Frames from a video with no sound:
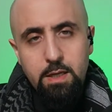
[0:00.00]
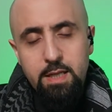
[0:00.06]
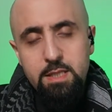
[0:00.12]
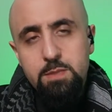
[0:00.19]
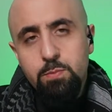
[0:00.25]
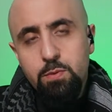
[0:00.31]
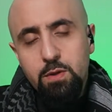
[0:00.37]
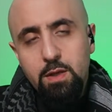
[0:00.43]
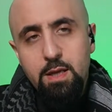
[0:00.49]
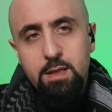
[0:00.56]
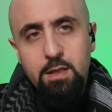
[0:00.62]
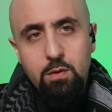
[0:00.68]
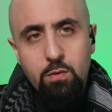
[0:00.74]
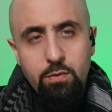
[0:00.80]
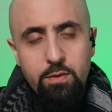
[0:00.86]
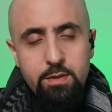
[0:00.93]
Let's put
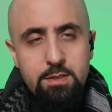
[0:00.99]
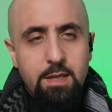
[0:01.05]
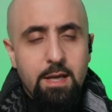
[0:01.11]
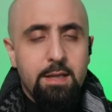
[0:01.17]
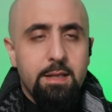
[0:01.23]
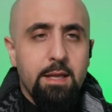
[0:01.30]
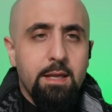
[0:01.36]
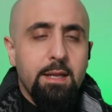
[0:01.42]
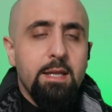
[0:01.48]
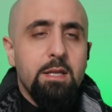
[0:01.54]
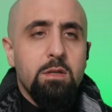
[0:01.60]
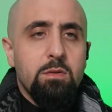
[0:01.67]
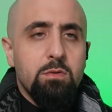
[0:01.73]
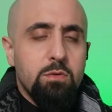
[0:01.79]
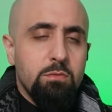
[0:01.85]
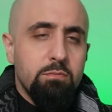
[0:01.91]
Qatar on the side and
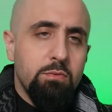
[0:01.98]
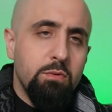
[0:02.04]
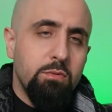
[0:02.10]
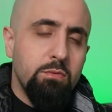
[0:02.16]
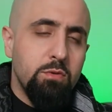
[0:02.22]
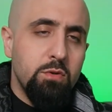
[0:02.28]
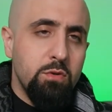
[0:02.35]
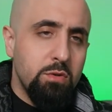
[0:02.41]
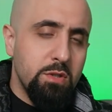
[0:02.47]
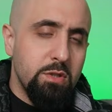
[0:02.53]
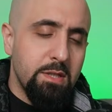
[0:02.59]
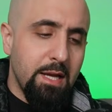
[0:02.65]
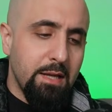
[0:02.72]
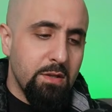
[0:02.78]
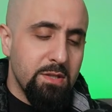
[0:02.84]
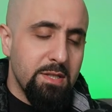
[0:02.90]
let you
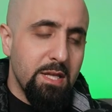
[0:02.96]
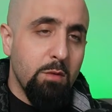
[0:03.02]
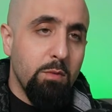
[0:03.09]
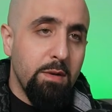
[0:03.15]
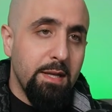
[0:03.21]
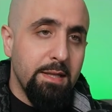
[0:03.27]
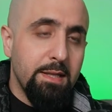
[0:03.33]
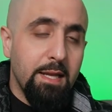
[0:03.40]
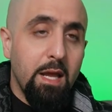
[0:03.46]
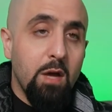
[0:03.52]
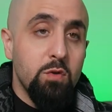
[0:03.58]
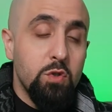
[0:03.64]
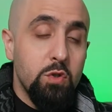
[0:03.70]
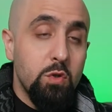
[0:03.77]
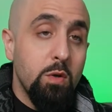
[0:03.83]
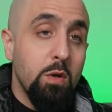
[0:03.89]
just understand what
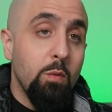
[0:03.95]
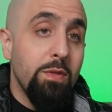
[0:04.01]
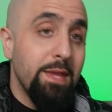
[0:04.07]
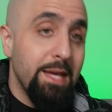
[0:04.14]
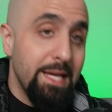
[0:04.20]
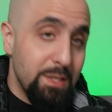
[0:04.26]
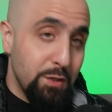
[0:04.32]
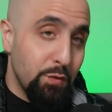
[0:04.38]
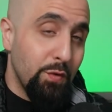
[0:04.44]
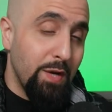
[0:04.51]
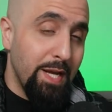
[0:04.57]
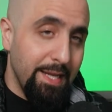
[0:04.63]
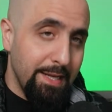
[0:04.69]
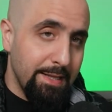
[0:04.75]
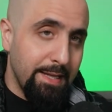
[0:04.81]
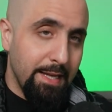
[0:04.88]
Netanyahu is doing with the
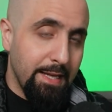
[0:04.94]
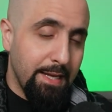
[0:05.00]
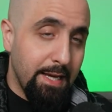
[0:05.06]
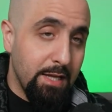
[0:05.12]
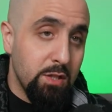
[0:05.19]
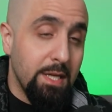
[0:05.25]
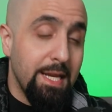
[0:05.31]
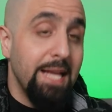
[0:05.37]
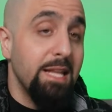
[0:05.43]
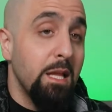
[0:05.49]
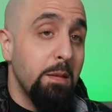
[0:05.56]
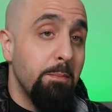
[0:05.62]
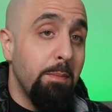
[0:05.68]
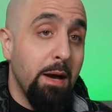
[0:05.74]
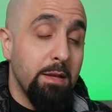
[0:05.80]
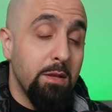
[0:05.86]
Israeli delegation
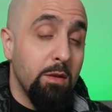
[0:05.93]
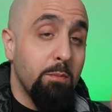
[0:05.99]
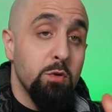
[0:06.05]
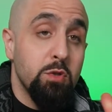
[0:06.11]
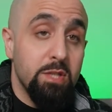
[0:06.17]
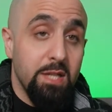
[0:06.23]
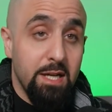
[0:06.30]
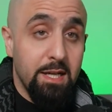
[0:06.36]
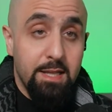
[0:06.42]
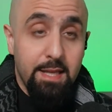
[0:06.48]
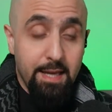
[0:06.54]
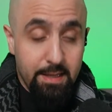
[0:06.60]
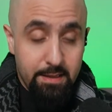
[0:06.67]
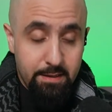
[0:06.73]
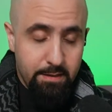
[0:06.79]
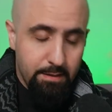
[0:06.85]
headed by the Mossad
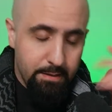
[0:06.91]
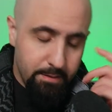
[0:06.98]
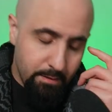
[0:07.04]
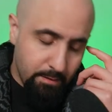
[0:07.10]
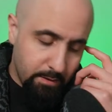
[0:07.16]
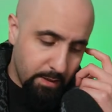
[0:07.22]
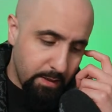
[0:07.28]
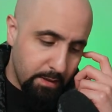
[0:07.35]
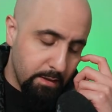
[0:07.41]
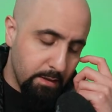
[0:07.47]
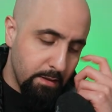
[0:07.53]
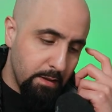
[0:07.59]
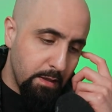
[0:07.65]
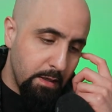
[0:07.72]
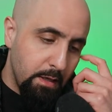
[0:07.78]
head, okay?